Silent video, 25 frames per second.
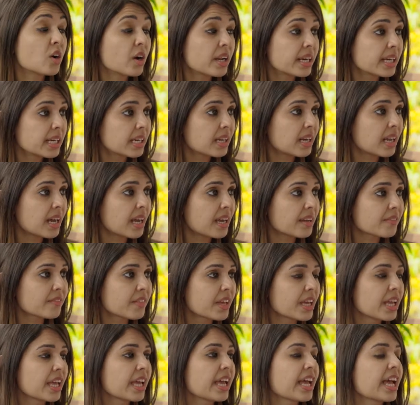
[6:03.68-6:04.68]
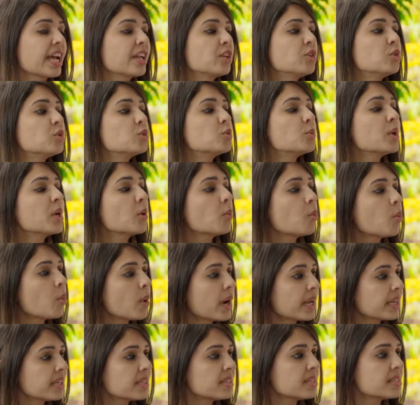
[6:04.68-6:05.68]
on in life, and you're doing
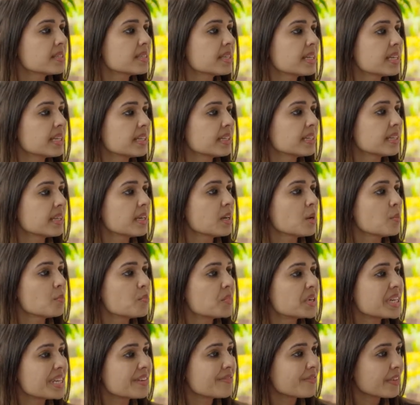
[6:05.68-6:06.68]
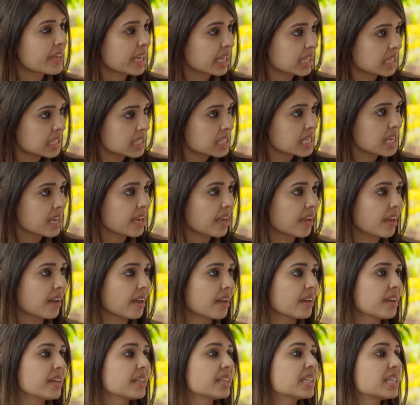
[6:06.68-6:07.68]
wonders in preventing
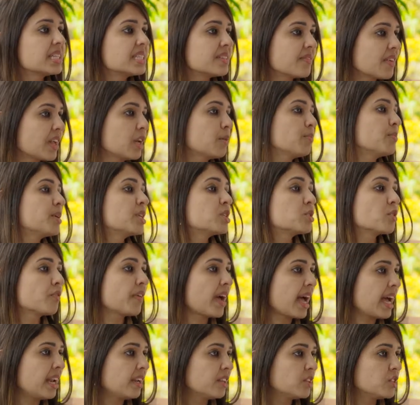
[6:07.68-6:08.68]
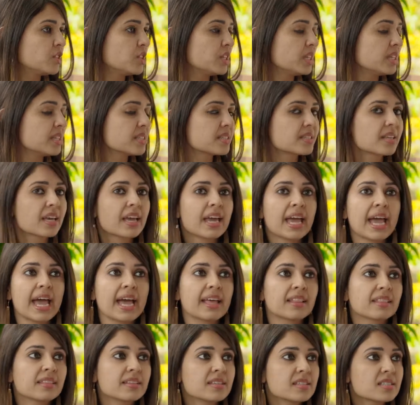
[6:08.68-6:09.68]
the development of allergies,
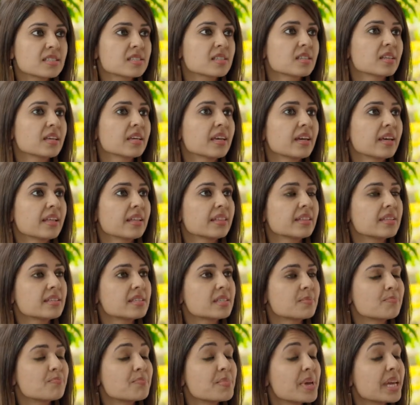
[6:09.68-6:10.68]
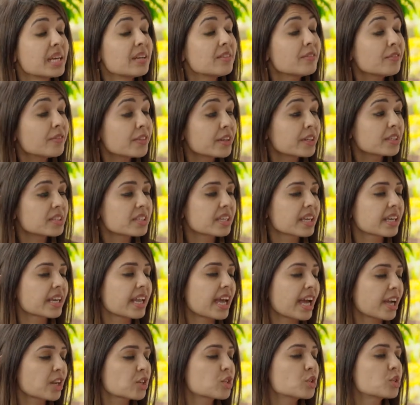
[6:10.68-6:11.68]
and this benefit can
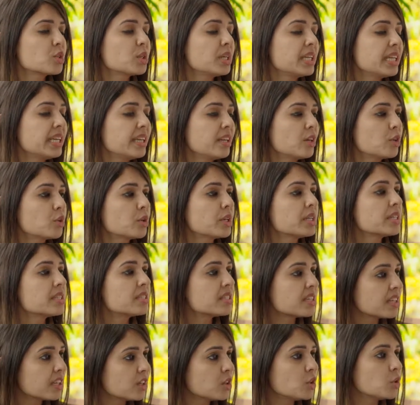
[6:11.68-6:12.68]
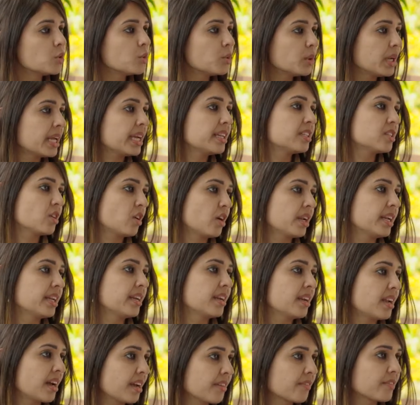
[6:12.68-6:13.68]
actually continue later on
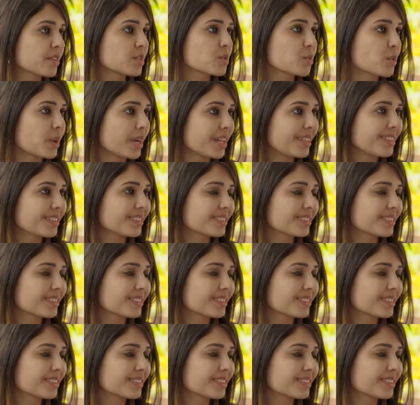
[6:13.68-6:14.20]
in life as well.